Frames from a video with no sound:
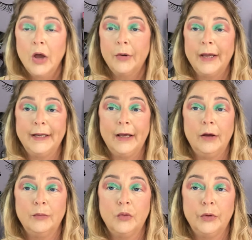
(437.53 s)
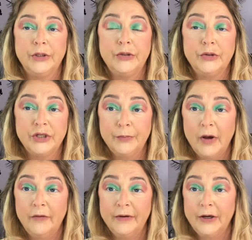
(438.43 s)
Okay, now I'm going to jump
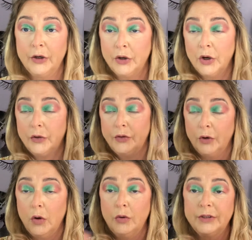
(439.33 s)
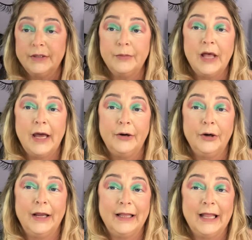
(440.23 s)
off here, throw on some
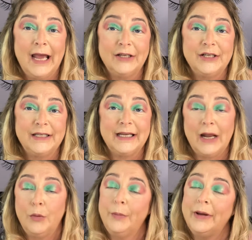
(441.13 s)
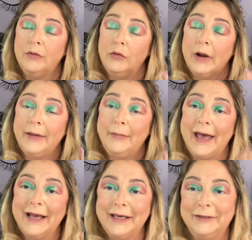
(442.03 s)
liner and lashes, and I will be right
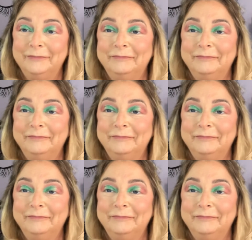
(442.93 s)
back.